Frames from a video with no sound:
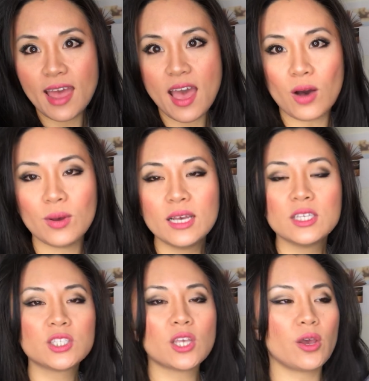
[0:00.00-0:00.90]
now.
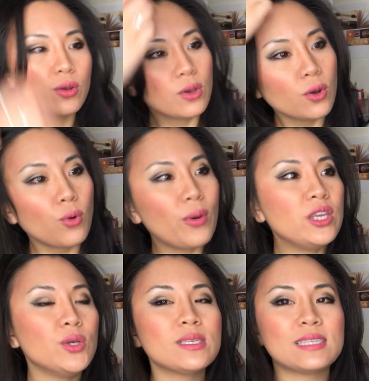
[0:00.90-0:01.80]
So
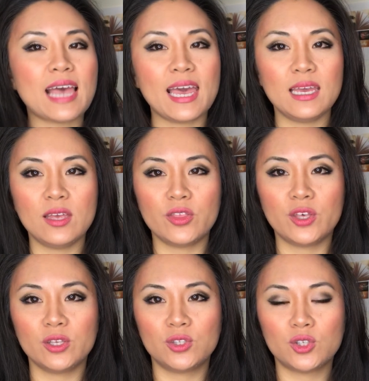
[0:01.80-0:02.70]
when you say
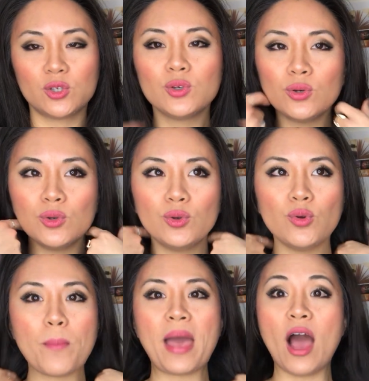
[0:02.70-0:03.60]
the
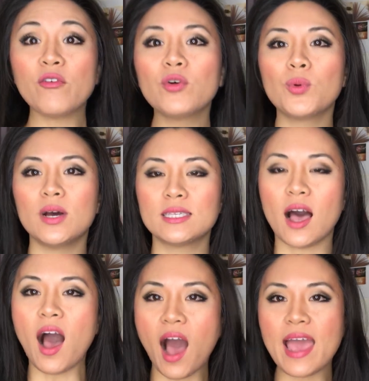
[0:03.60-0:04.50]
two powerful words
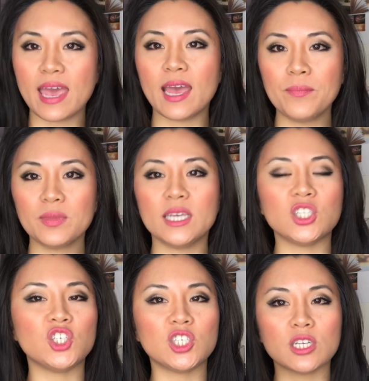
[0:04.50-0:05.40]
I am,
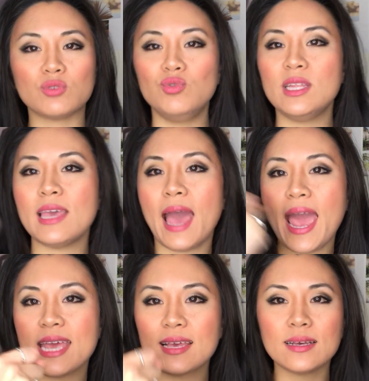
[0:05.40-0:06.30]
it just really
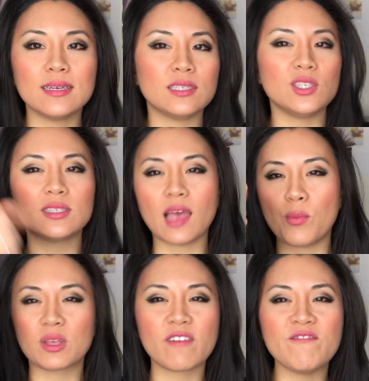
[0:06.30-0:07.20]
anchors. You say
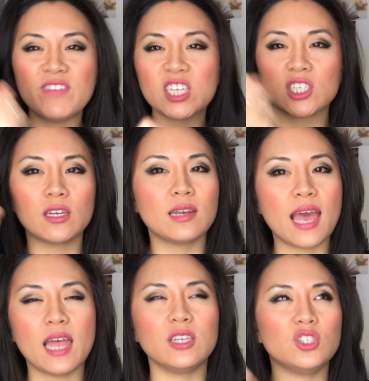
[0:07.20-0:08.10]
it with conviction
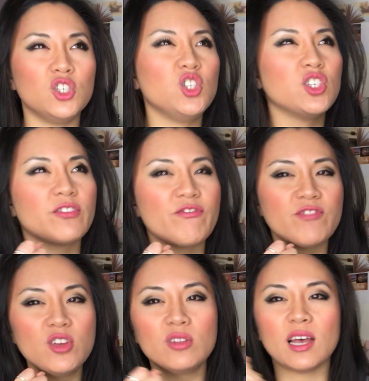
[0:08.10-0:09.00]
and you just
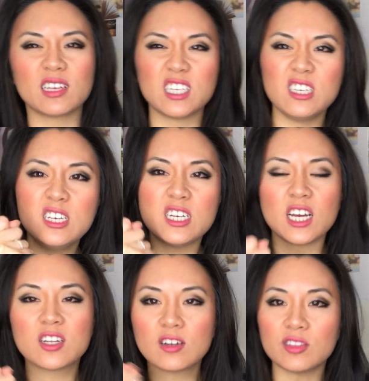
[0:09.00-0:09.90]
feel like, yeah,
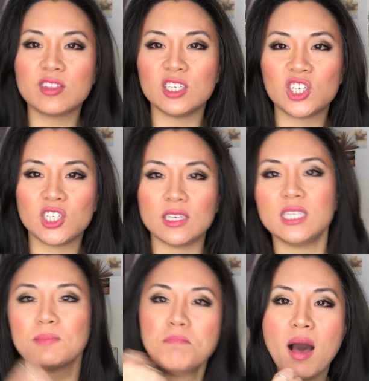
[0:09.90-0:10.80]
I got this shit,
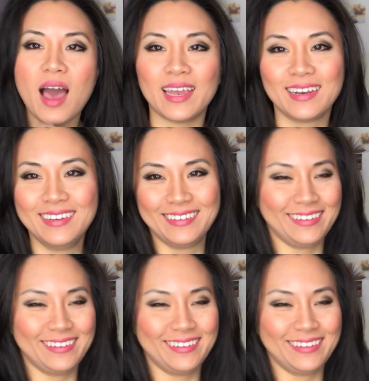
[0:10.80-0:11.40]
it's mine.